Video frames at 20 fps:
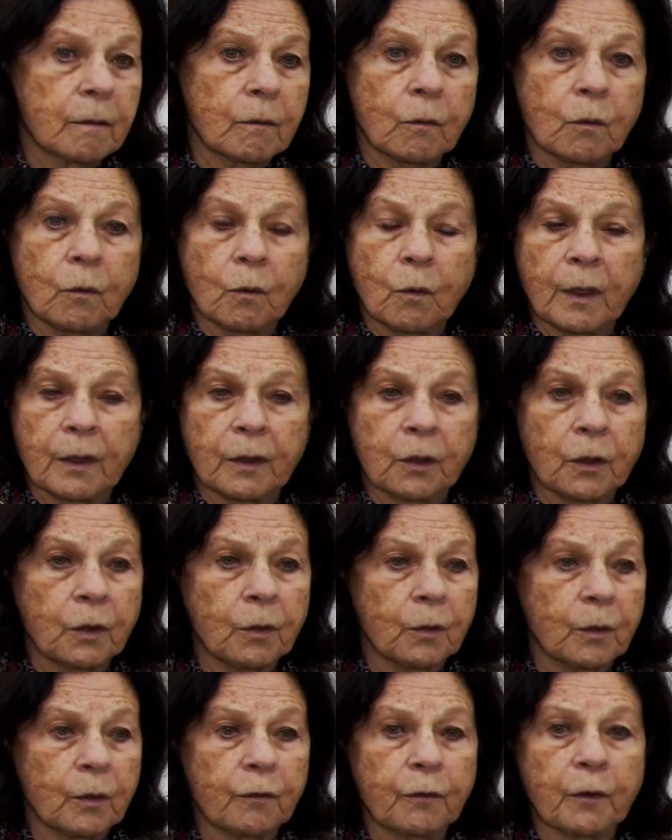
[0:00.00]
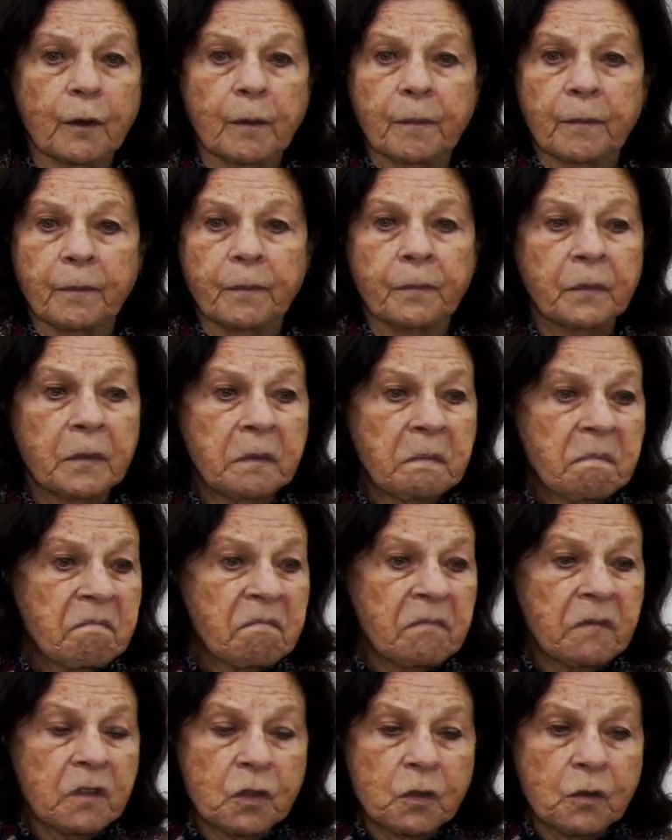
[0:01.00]
Whether you were from
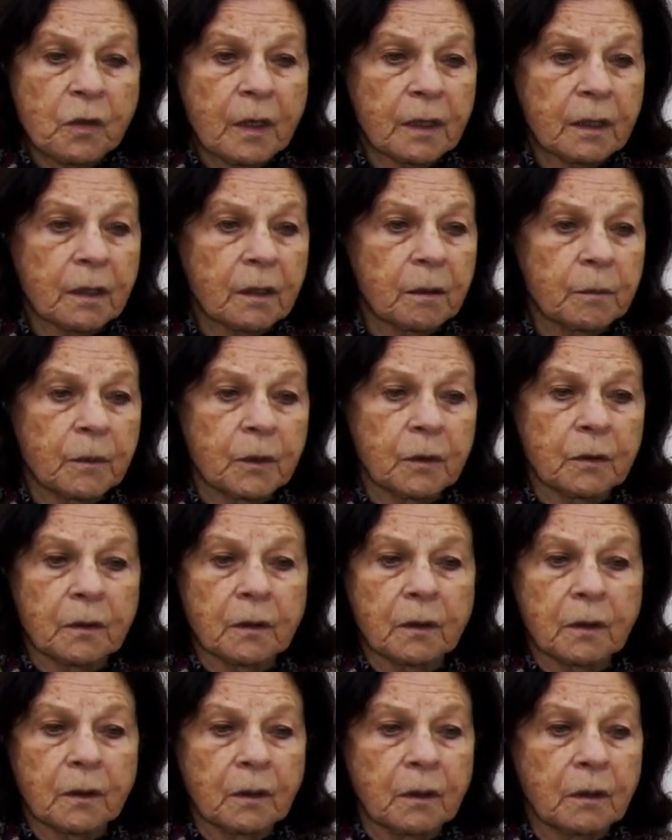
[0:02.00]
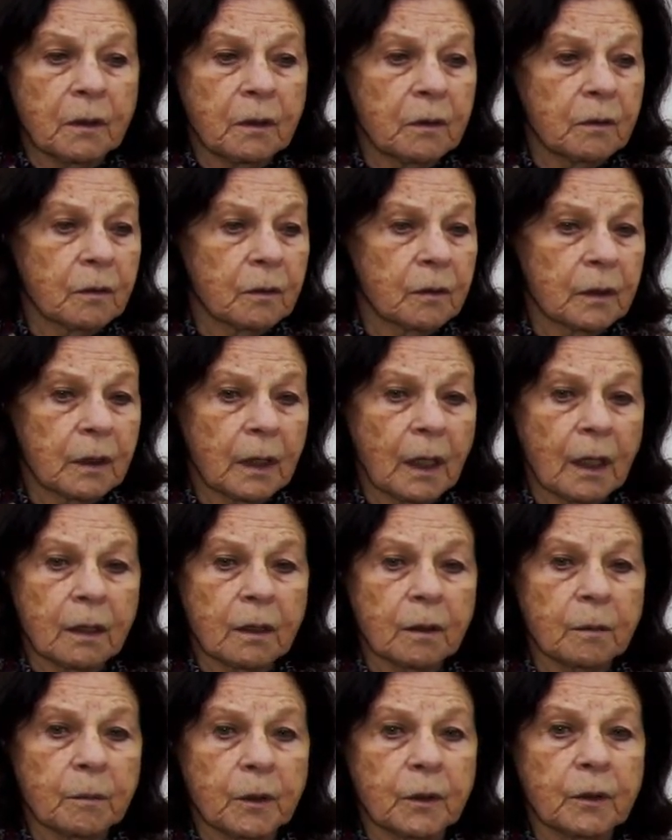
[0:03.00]
the straight community or the gay
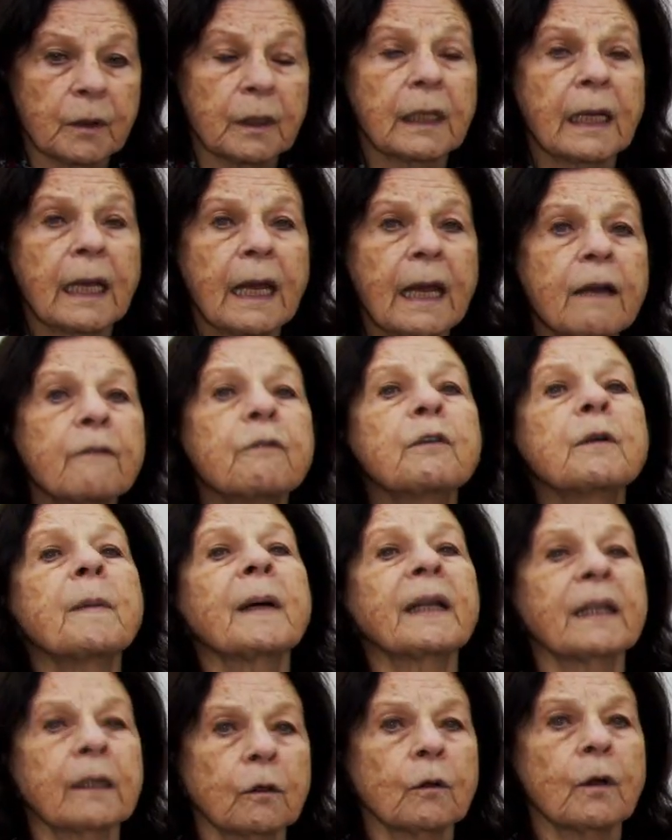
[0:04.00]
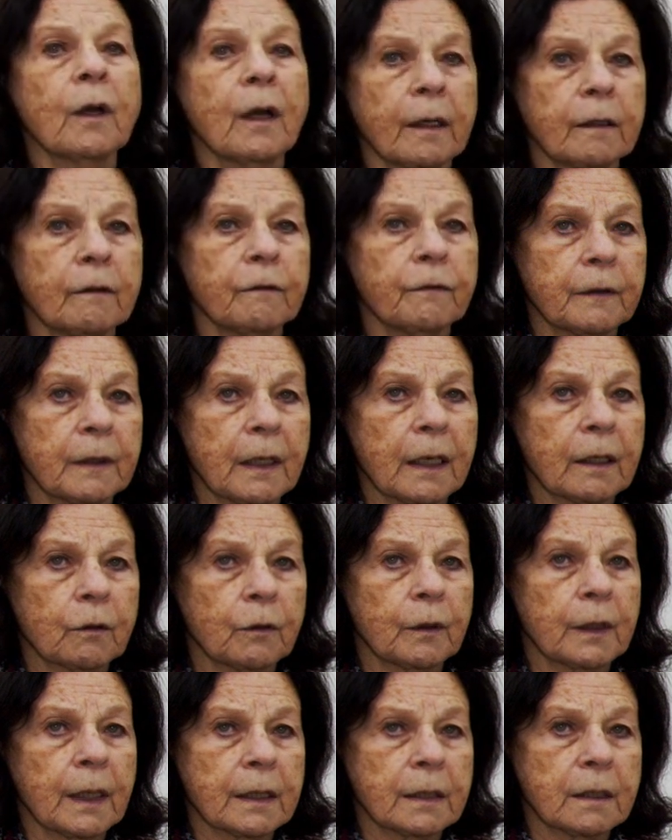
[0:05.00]
community, everybody cried for that
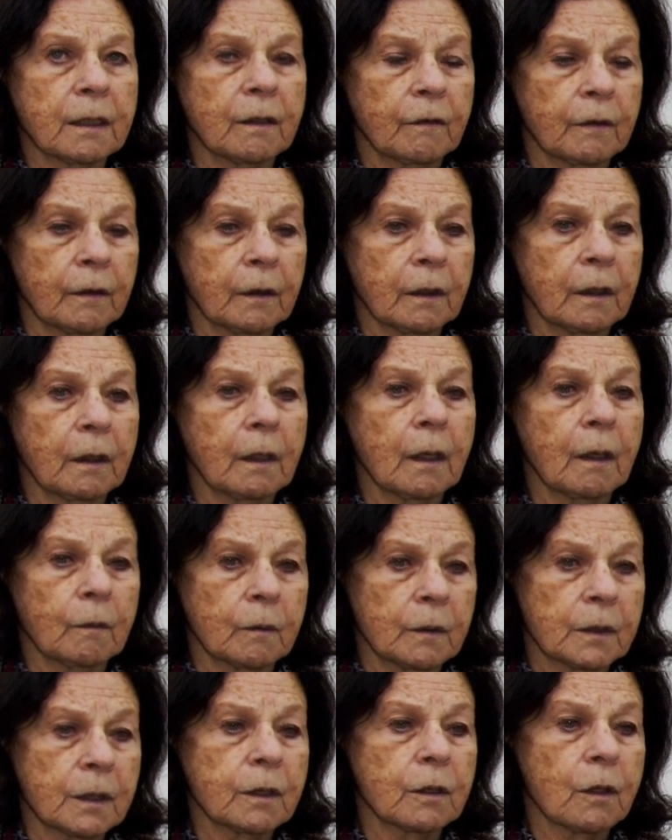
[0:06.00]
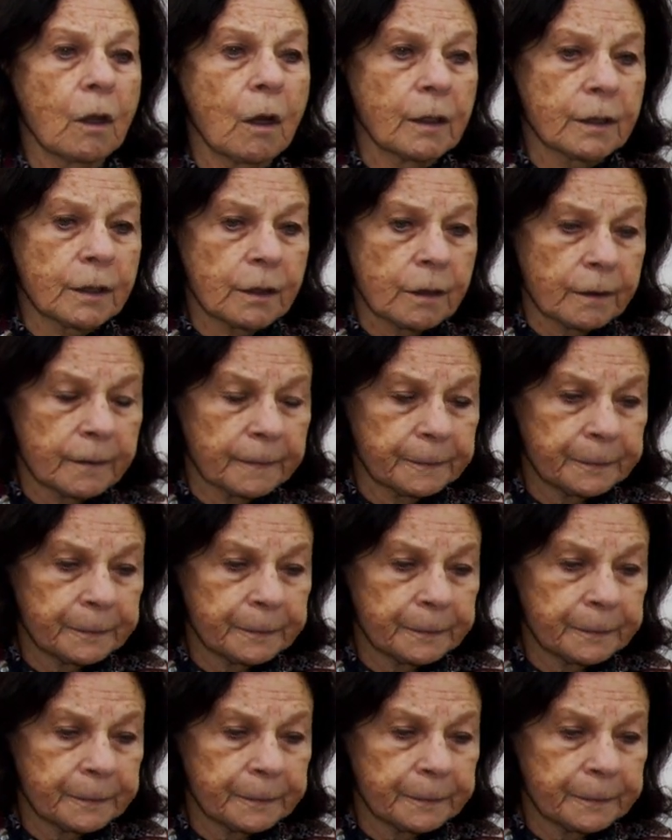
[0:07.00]
creativity that was lost.